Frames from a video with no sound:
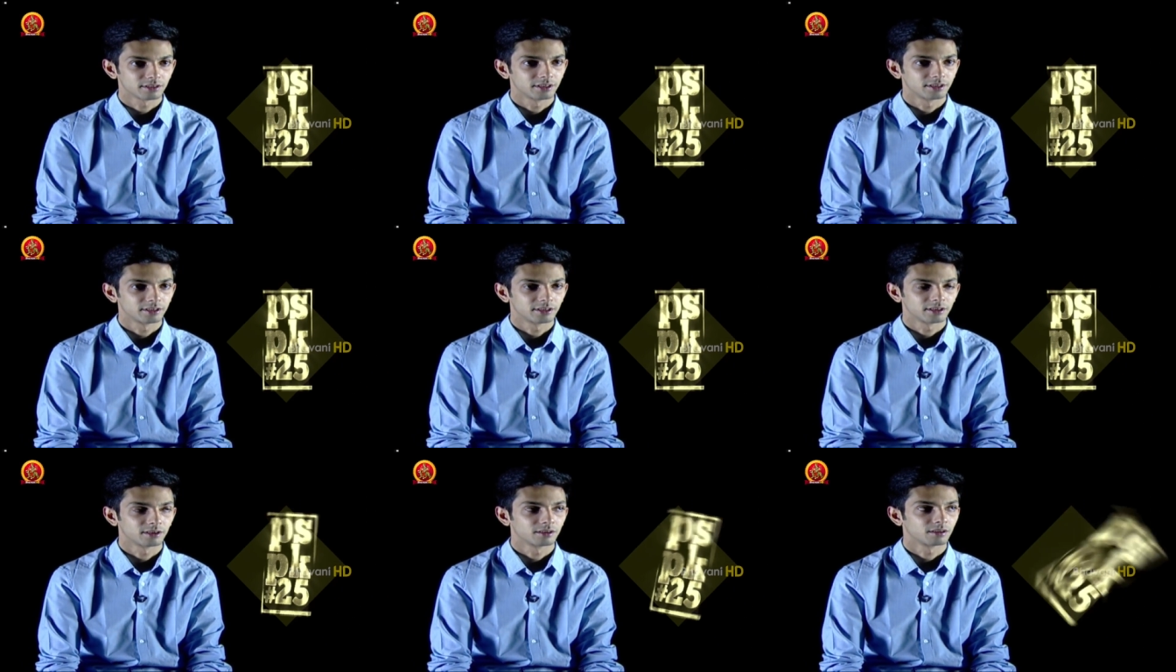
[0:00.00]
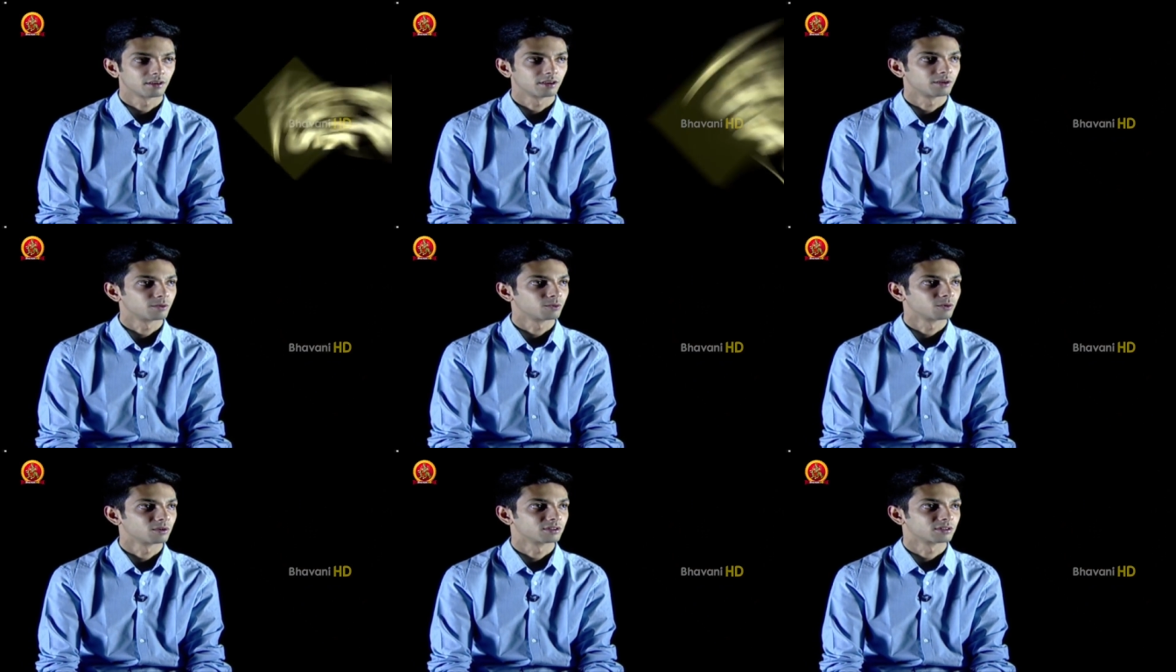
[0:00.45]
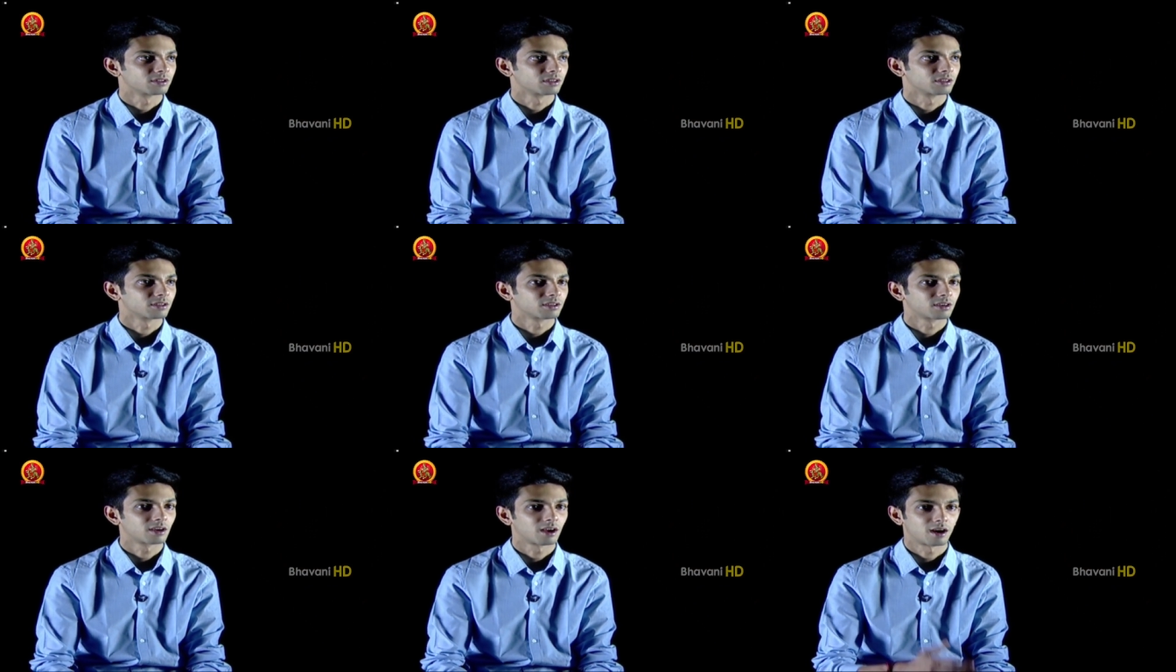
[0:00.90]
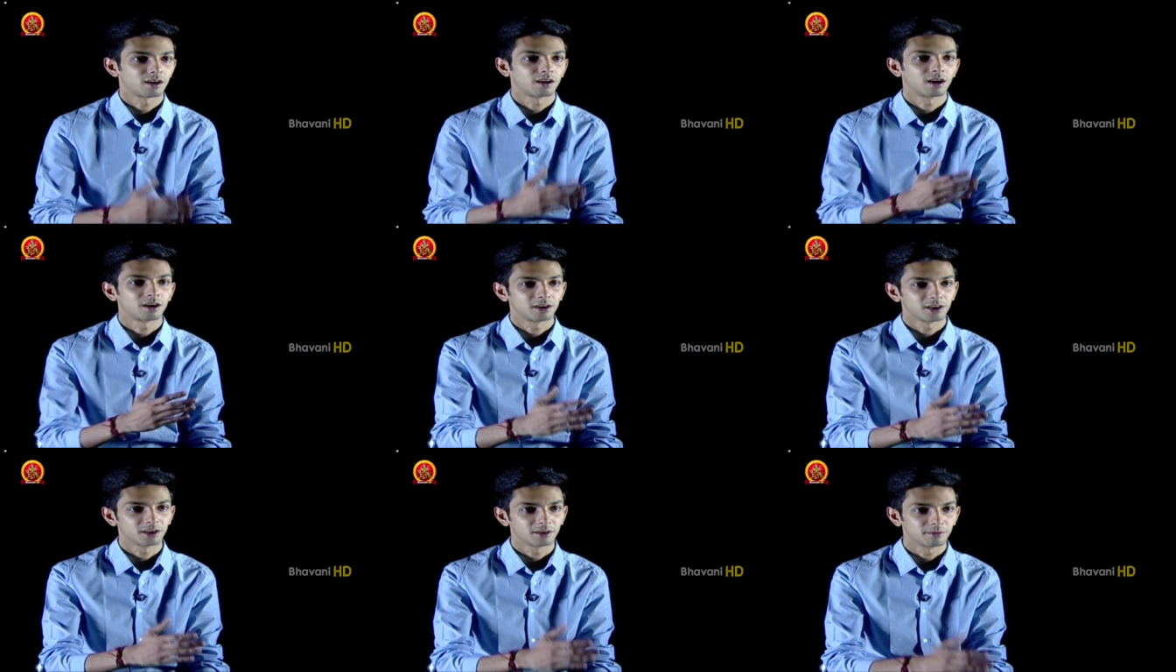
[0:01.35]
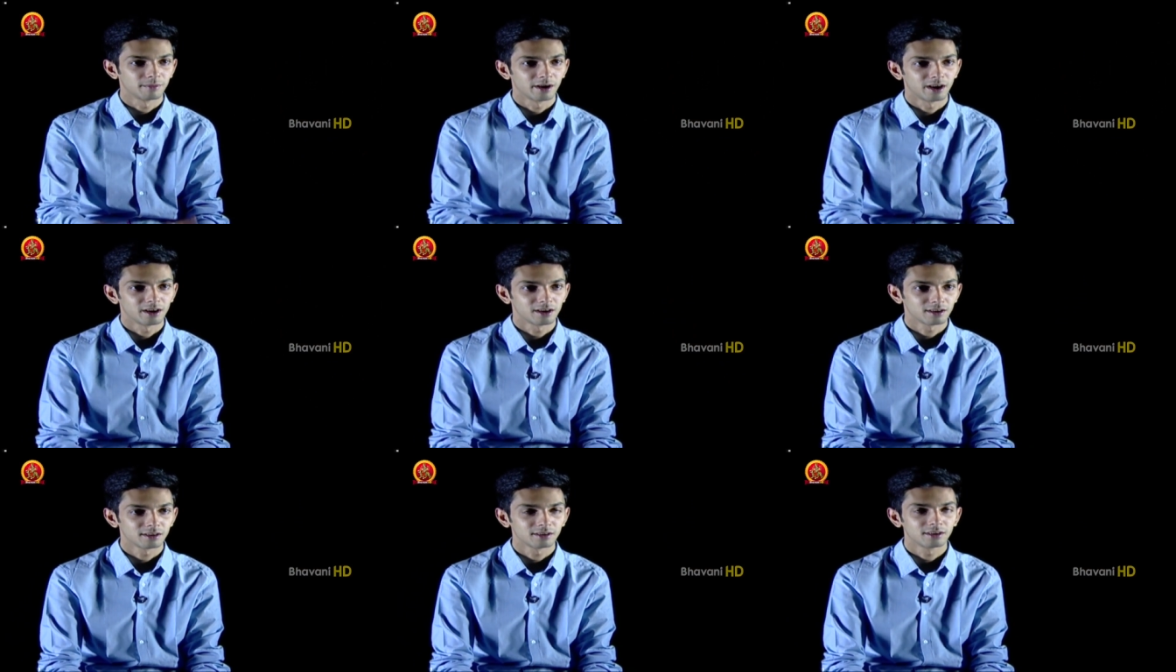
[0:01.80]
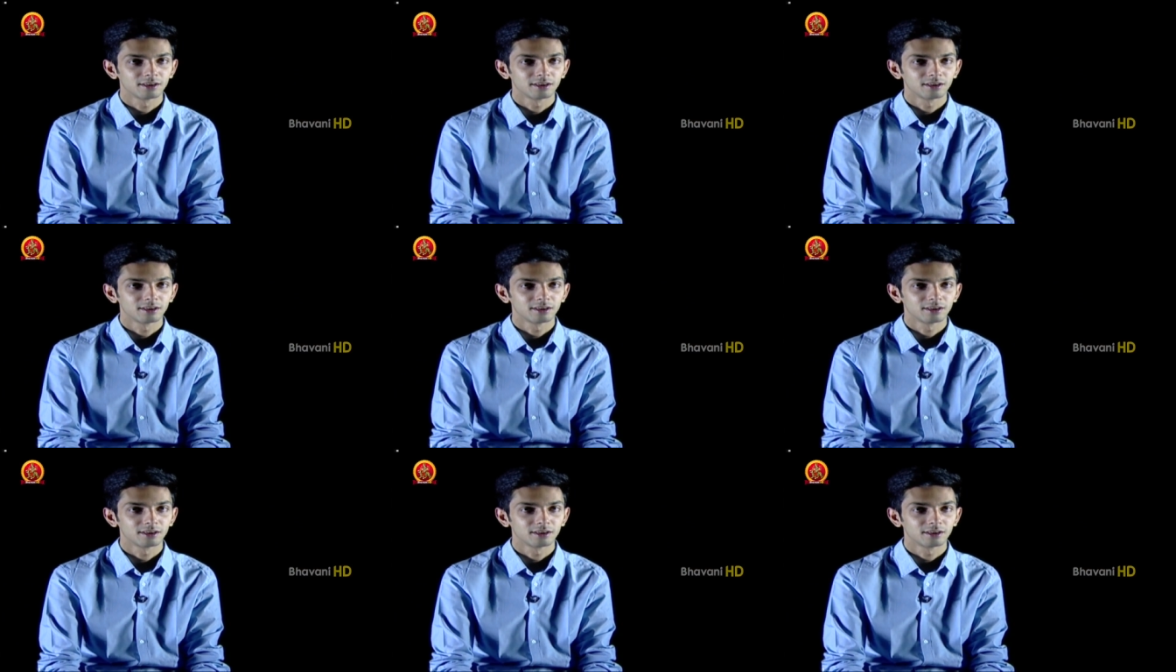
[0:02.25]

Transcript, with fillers: It was a Carnatic band,